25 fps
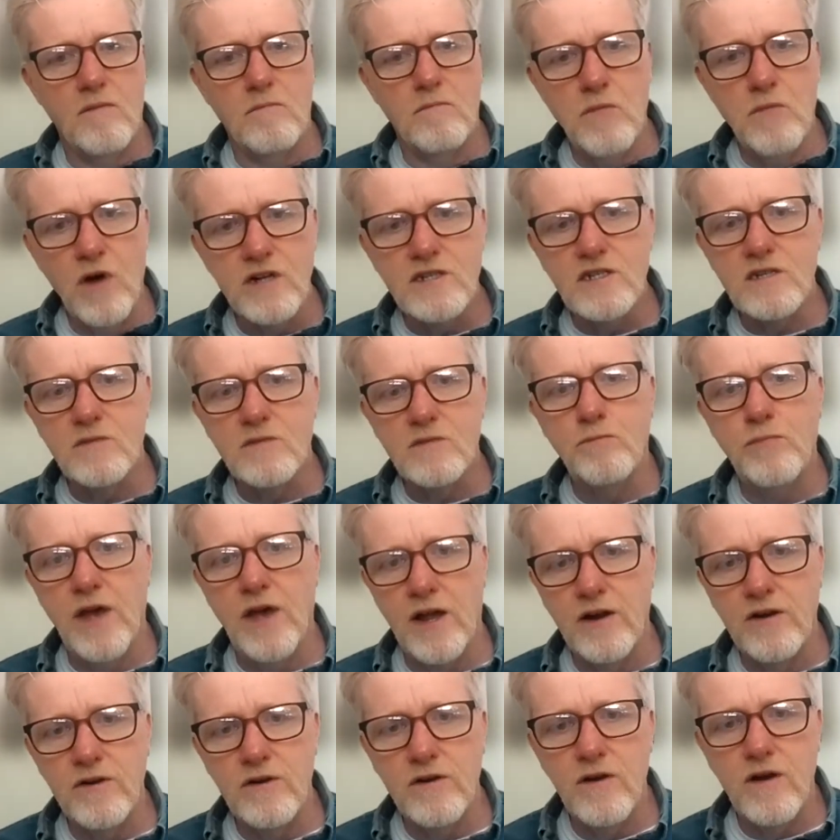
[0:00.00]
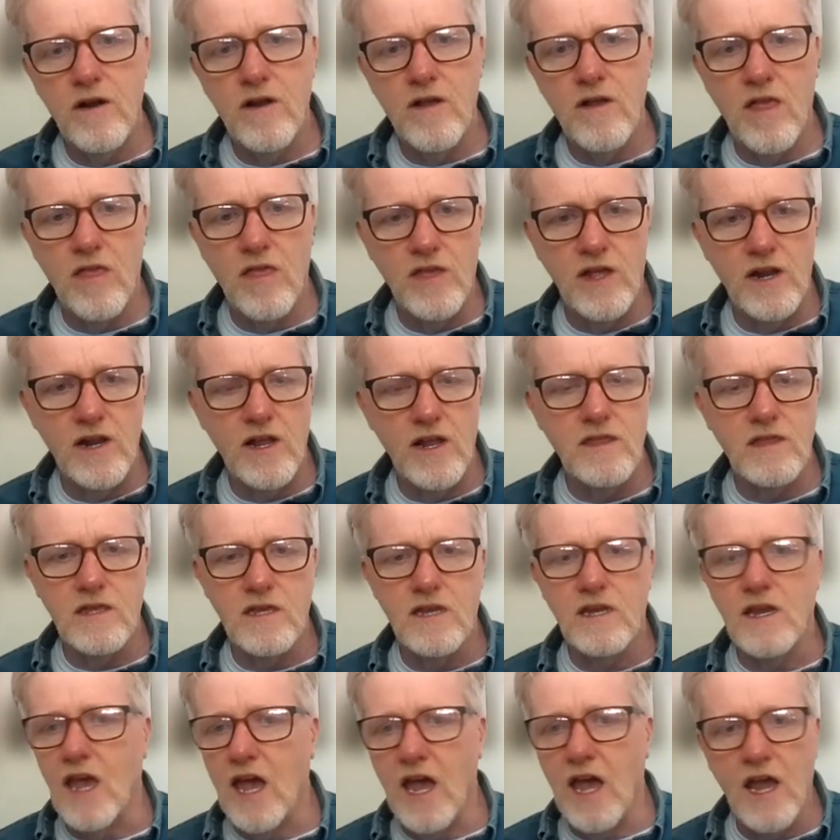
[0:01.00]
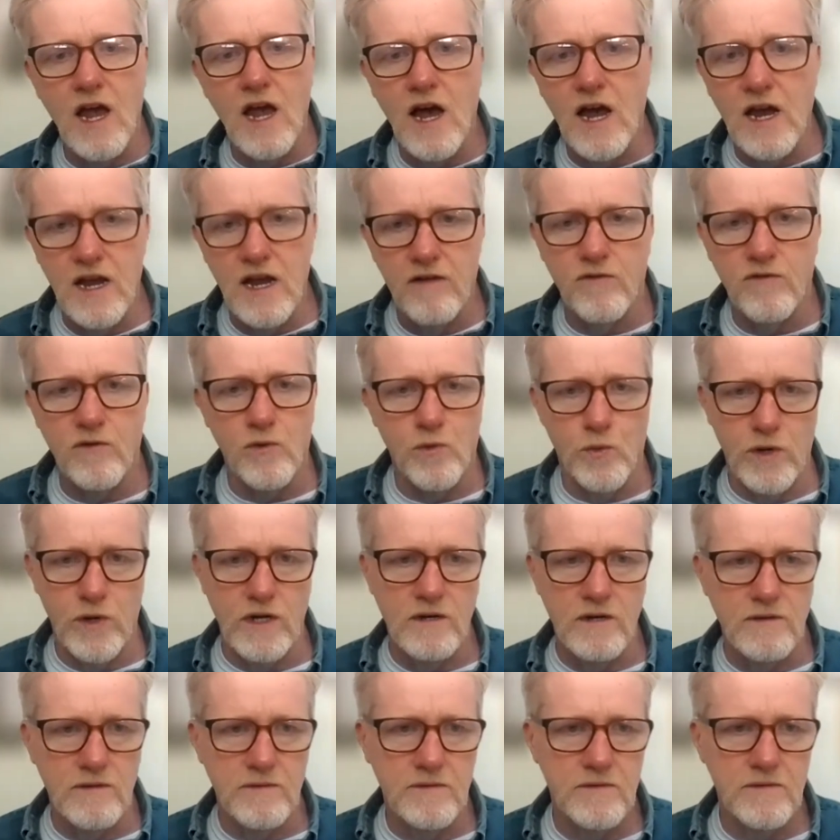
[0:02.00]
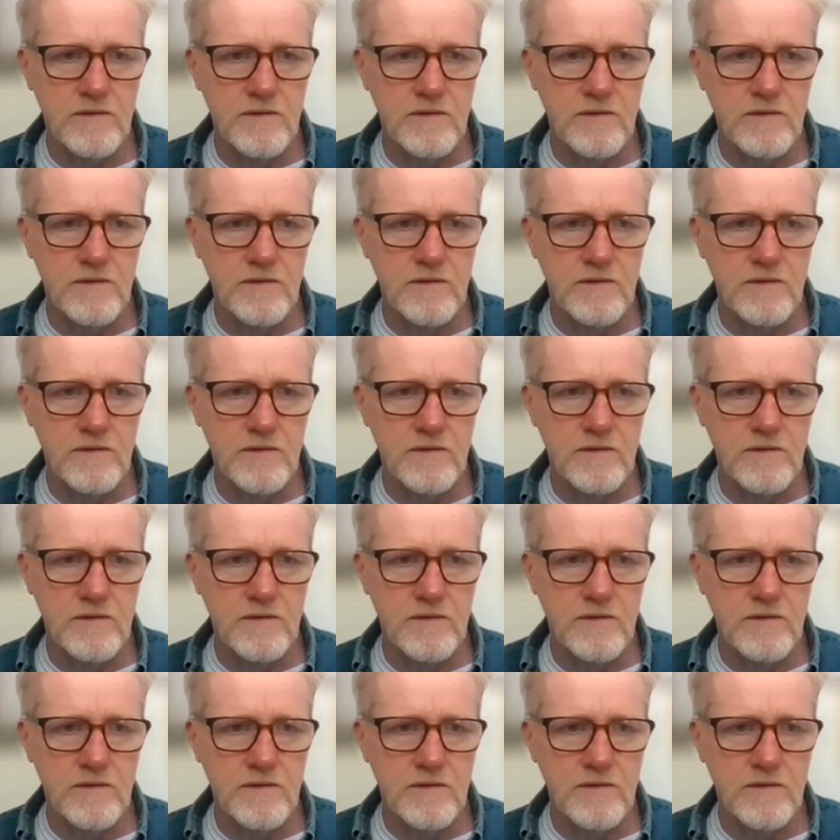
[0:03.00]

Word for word: much better than I think AI ever will.